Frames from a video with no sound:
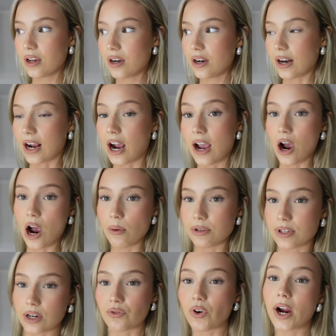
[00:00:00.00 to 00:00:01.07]
like I was
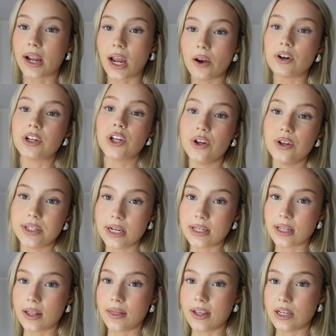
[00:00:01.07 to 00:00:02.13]
like, right, okay, if I don't use these,
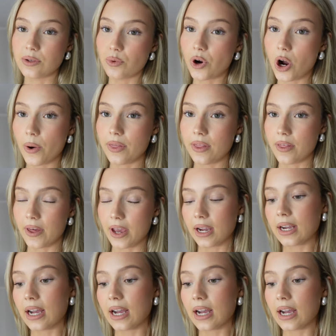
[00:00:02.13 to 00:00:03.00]
then these will go in the thing,